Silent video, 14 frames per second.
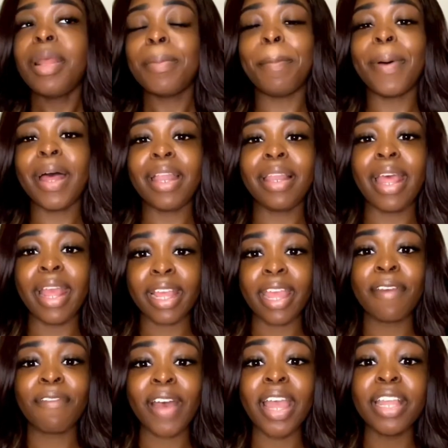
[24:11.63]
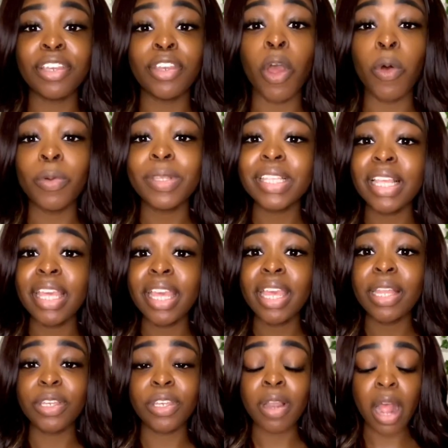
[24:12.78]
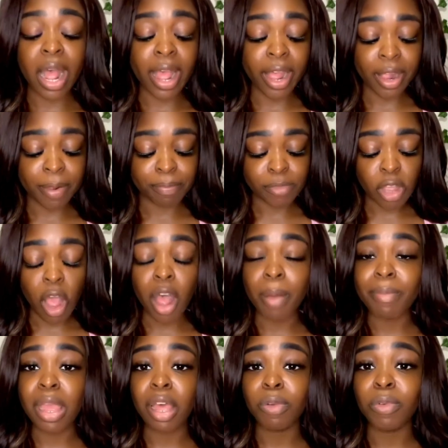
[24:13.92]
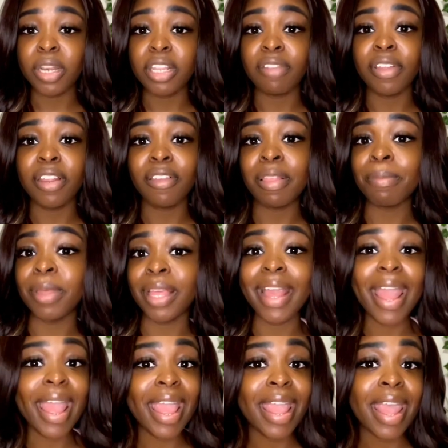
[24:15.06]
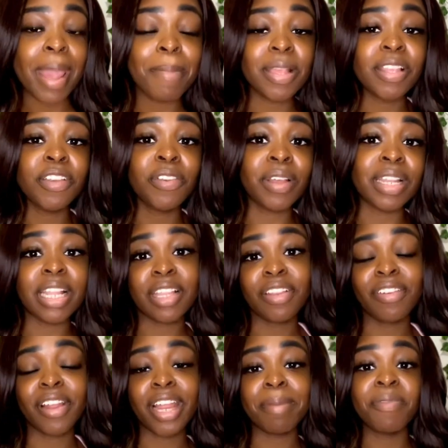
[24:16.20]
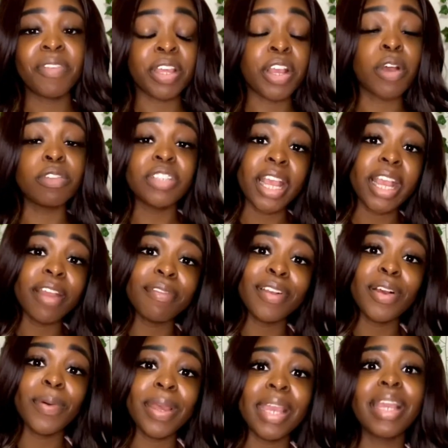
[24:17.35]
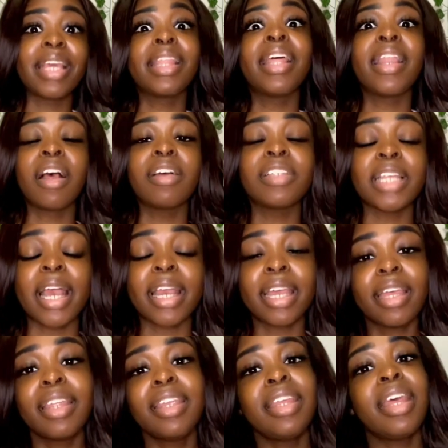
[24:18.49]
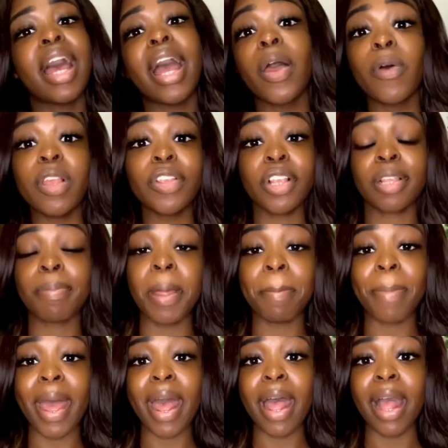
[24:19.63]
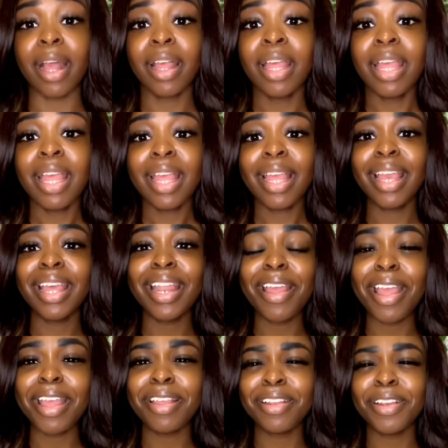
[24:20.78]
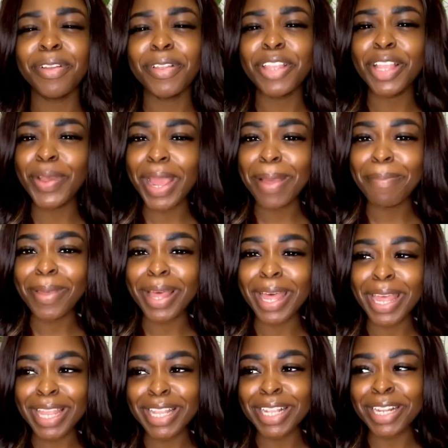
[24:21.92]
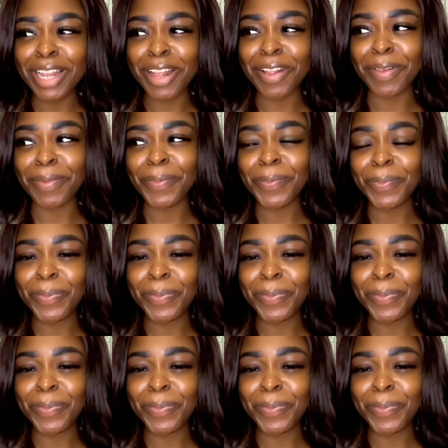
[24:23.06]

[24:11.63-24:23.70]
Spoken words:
But like if I don't see it, comment on one of the videos and be like, hey, I messaged you on Instagram, if you can go check it real quick, and then I'll check it. I always respond back, and you know, it's great because, you know,